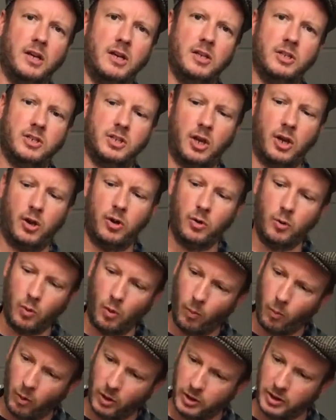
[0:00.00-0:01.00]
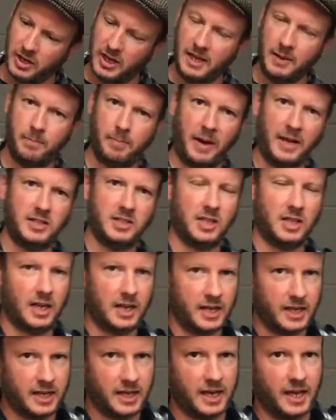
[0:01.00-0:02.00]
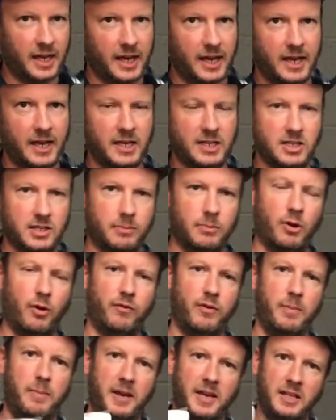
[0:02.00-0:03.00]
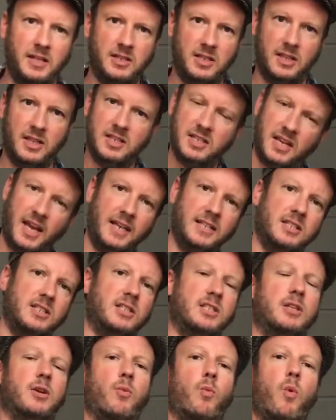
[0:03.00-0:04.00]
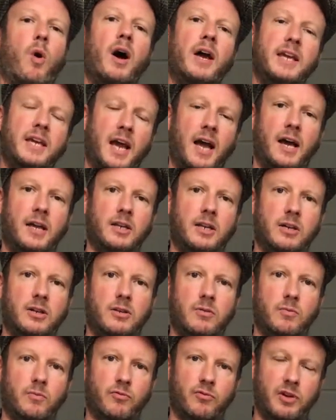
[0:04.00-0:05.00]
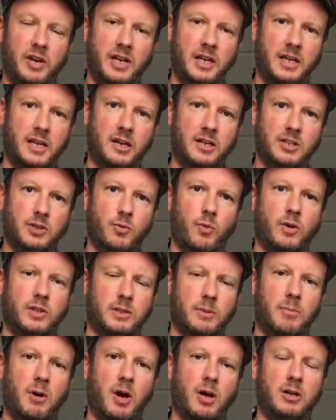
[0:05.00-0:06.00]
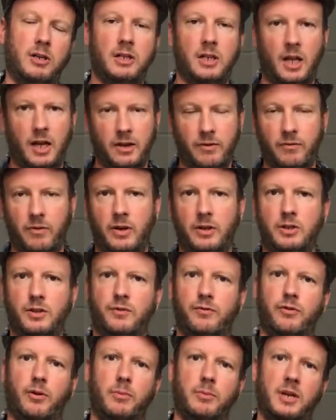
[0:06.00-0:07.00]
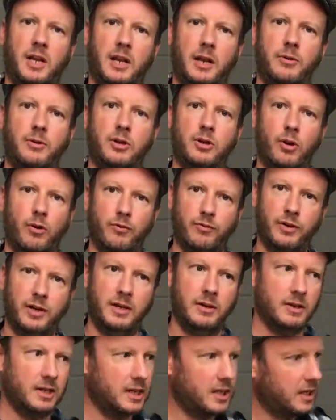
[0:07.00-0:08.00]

So what you need basically is some coffee beans. In this case it's a Ycan, a really nice Guatemalan light roast from Kelowna Coffee.